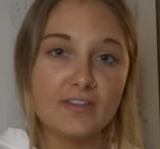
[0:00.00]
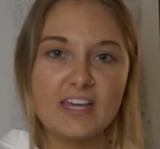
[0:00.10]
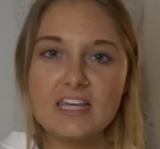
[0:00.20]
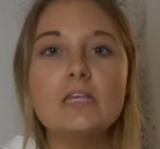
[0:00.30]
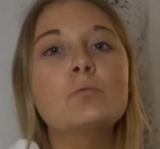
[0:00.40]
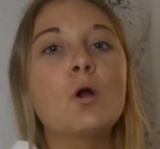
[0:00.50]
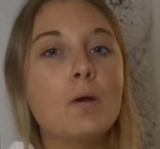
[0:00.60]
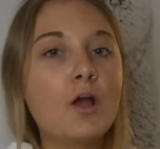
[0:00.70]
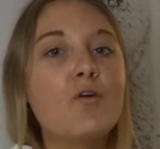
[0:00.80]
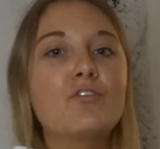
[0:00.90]
like, keep
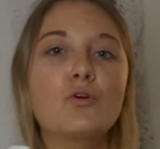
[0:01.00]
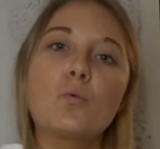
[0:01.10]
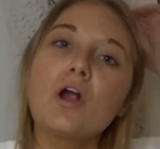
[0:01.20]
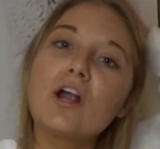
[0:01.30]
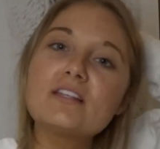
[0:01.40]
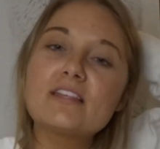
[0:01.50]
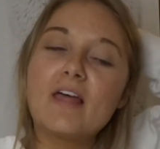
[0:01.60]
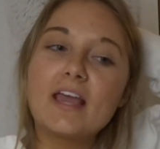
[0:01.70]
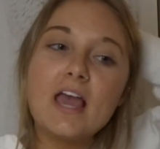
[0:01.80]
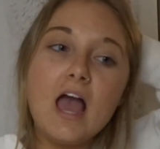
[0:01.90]
going over the words and,
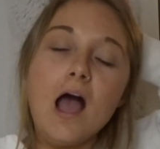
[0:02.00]
like,